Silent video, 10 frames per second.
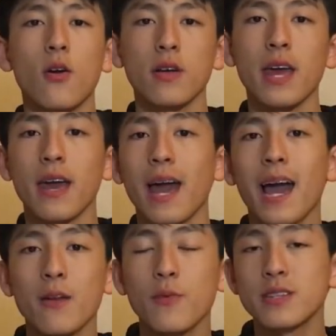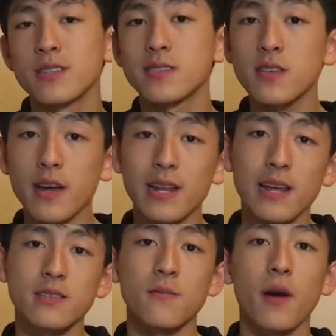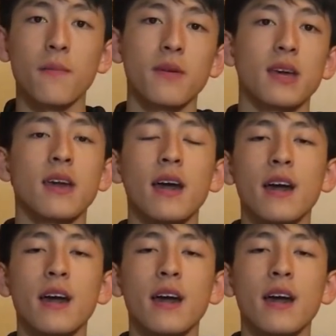or get a handwritten signed letter by me,